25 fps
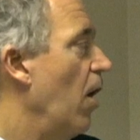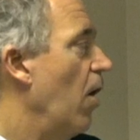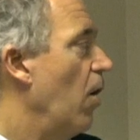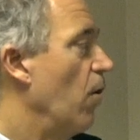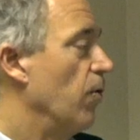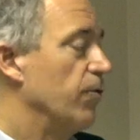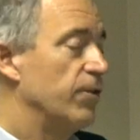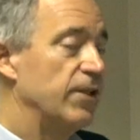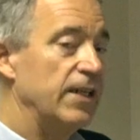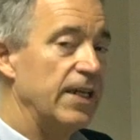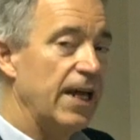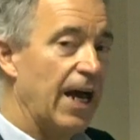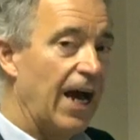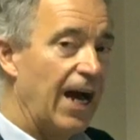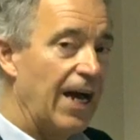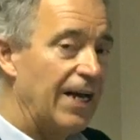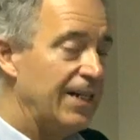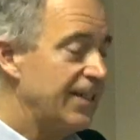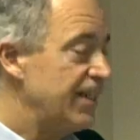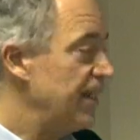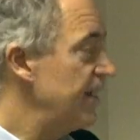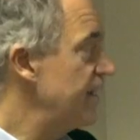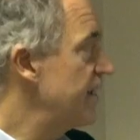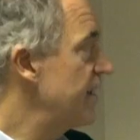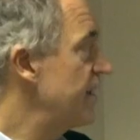On the
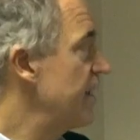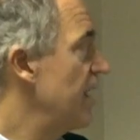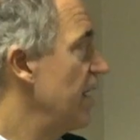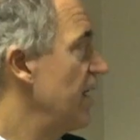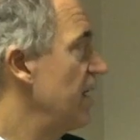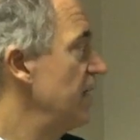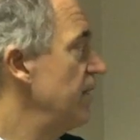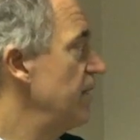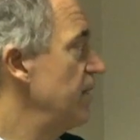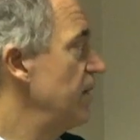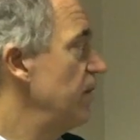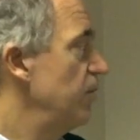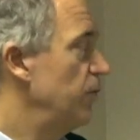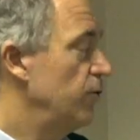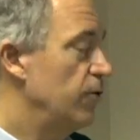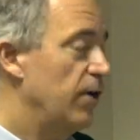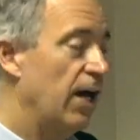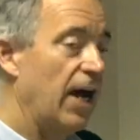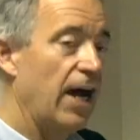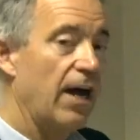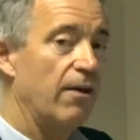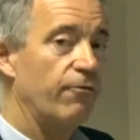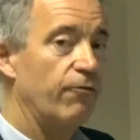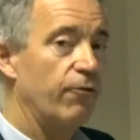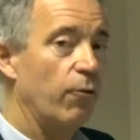asset side, you
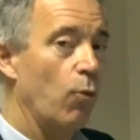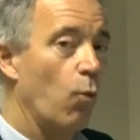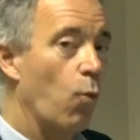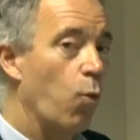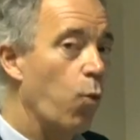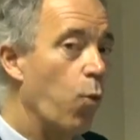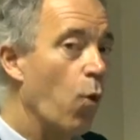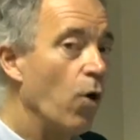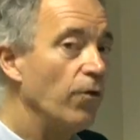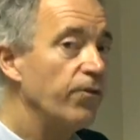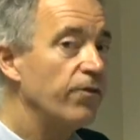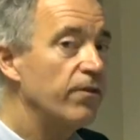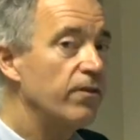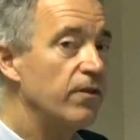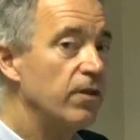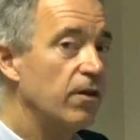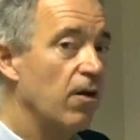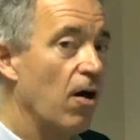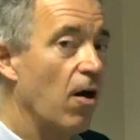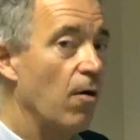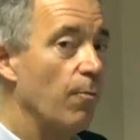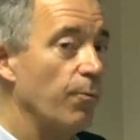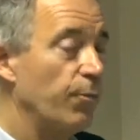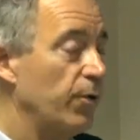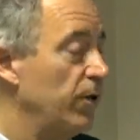have what the
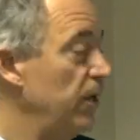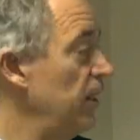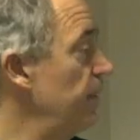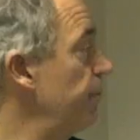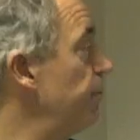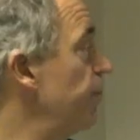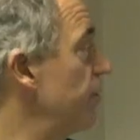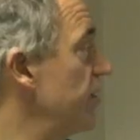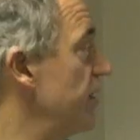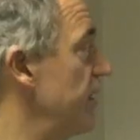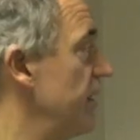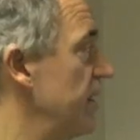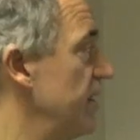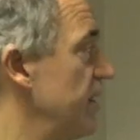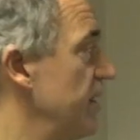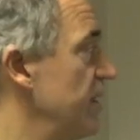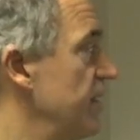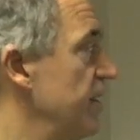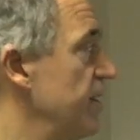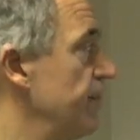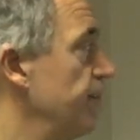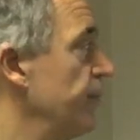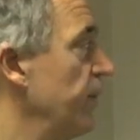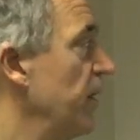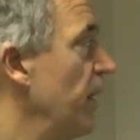company
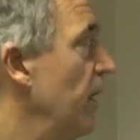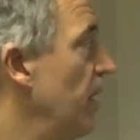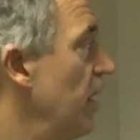possesses.